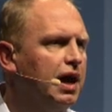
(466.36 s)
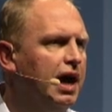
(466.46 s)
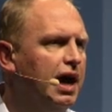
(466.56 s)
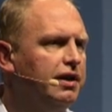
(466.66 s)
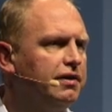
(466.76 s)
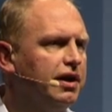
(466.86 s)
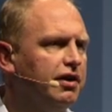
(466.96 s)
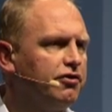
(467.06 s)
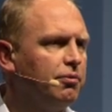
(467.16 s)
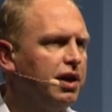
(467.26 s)
and
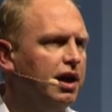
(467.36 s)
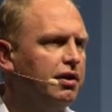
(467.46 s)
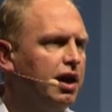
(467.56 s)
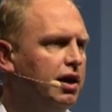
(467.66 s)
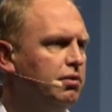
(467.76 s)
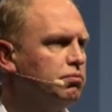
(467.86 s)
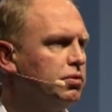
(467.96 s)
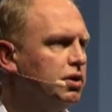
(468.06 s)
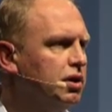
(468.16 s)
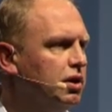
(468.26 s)
uh, from there they
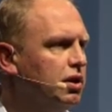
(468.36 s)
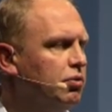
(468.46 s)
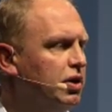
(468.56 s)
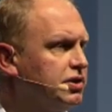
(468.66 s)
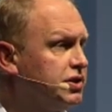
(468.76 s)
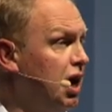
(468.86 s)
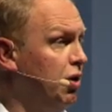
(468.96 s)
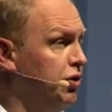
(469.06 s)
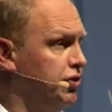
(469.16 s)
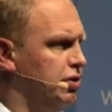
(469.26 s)
went
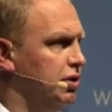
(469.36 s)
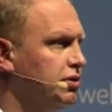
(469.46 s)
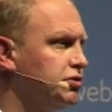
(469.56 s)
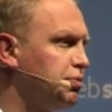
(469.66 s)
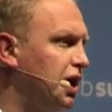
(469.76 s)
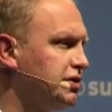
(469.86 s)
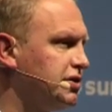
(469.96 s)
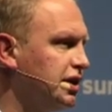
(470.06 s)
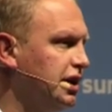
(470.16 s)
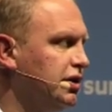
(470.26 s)
south,
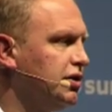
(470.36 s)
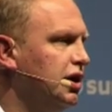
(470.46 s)
surprisingly,